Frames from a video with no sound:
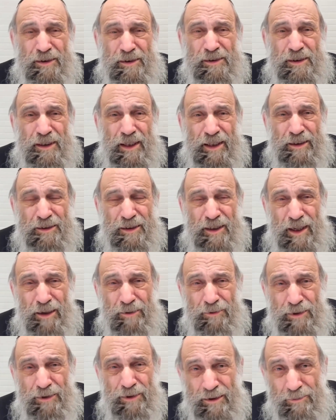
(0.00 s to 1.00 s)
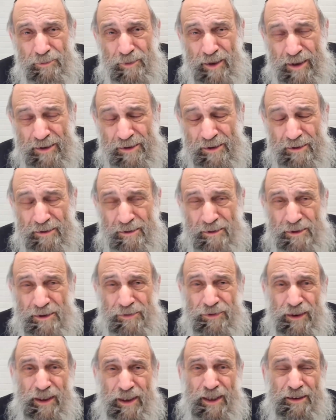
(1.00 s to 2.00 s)
It's not arrogant matzah,
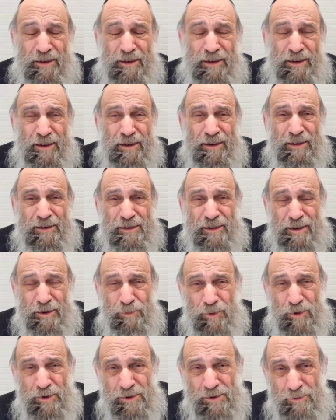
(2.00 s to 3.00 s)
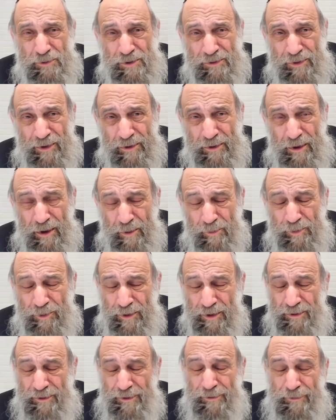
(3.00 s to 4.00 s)
it's flat. It's like a person who's very
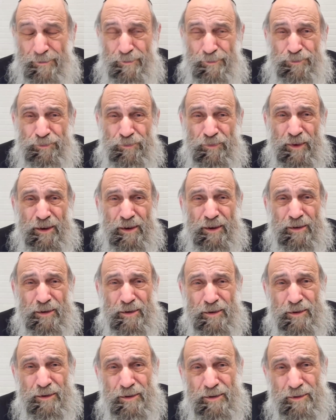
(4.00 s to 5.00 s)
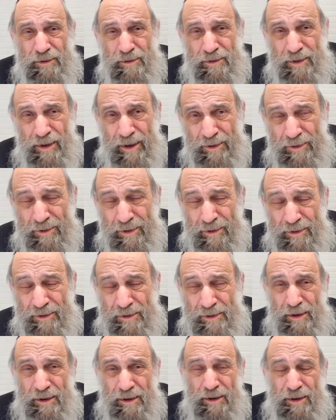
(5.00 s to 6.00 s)
humble and not
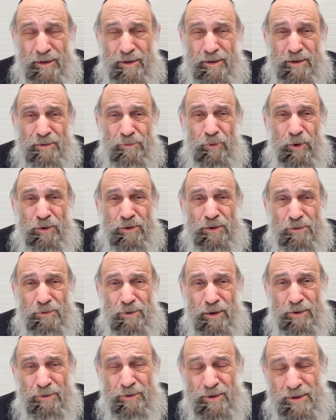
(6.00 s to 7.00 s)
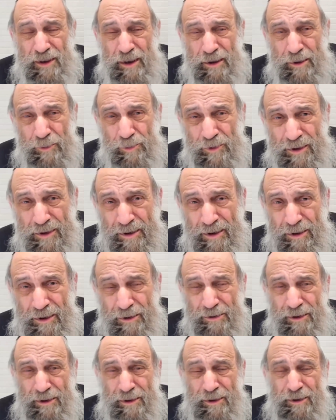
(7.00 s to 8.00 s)
walking around with his head up in the
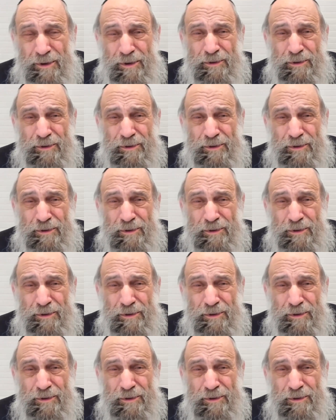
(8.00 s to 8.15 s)
air.